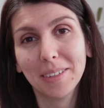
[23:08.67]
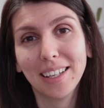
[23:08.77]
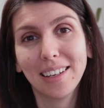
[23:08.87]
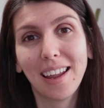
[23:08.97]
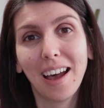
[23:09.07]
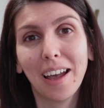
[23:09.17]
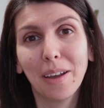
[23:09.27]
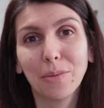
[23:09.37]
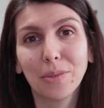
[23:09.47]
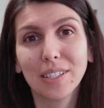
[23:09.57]
than
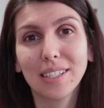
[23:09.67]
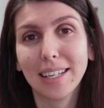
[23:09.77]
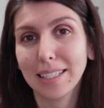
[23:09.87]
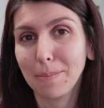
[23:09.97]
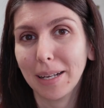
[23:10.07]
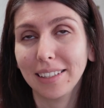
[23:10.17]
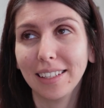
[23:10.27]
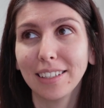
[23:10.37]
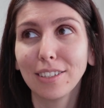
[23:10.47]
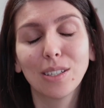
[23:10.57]
I was expecting.